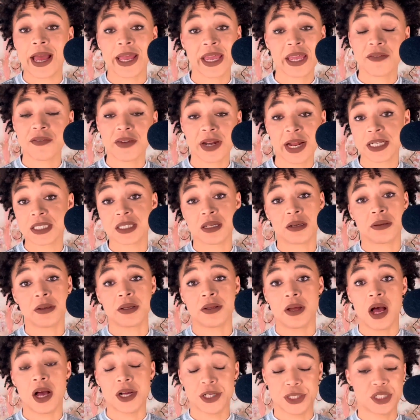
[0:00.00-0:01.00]
even as
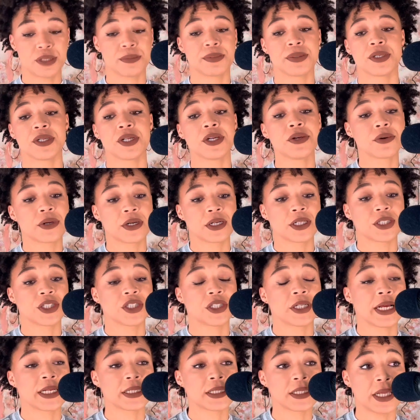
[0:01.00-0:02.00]
an entrepreneur,
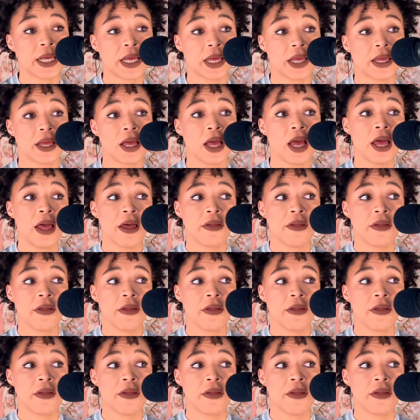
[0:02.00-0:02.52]
should I say,